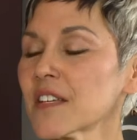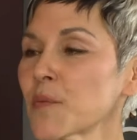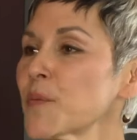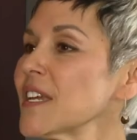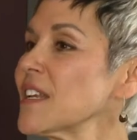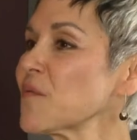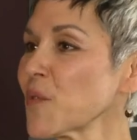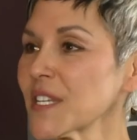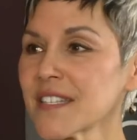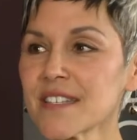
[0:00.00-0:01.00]
competing
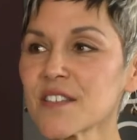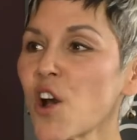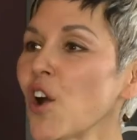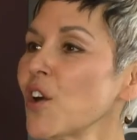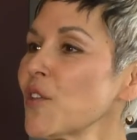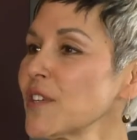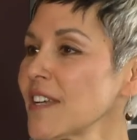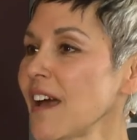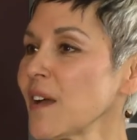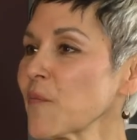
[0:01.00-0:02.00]
voices all the
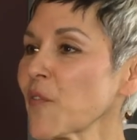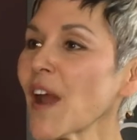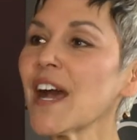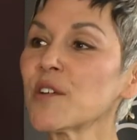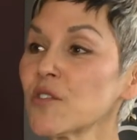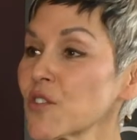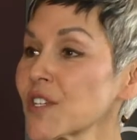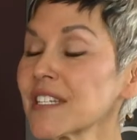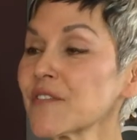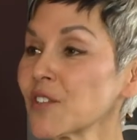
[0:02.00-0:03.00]
time for how you
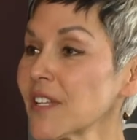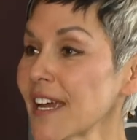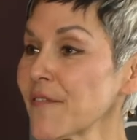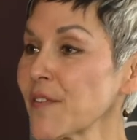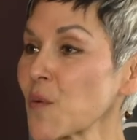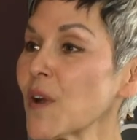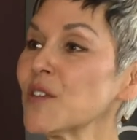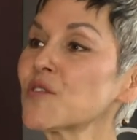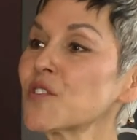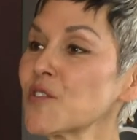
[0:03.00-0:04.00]
should live your life and what
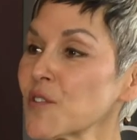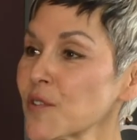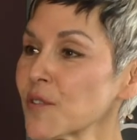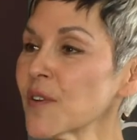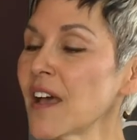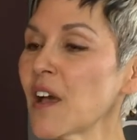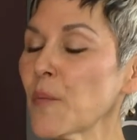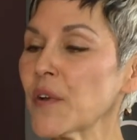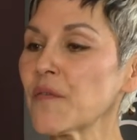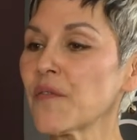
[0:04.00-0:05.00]
you should do.
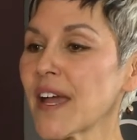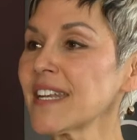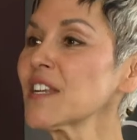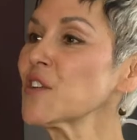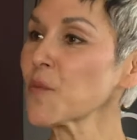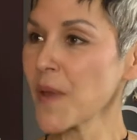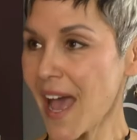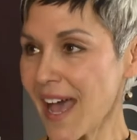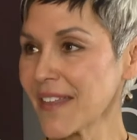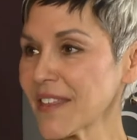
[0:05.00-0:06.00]
But finding your
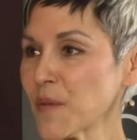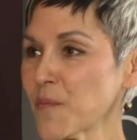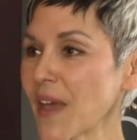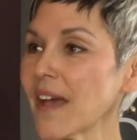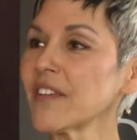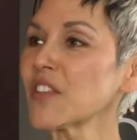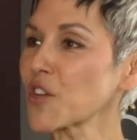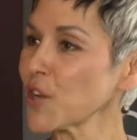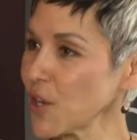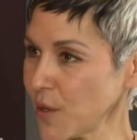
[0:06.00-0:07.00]
path and having the
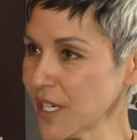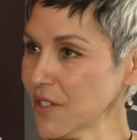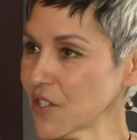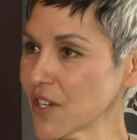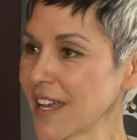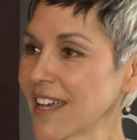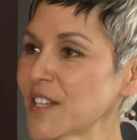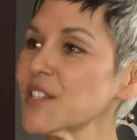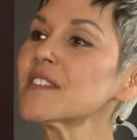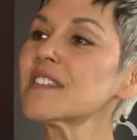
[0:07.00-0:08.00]
courage
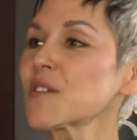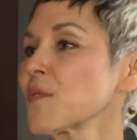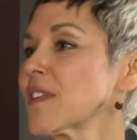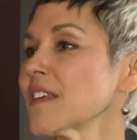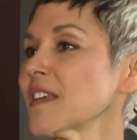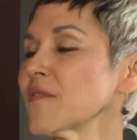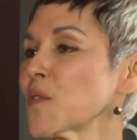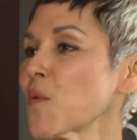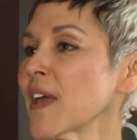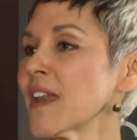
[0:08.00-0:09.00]
to stick with it,
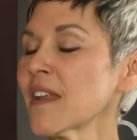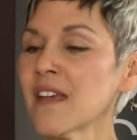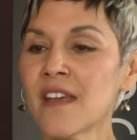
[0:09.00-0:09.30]
even when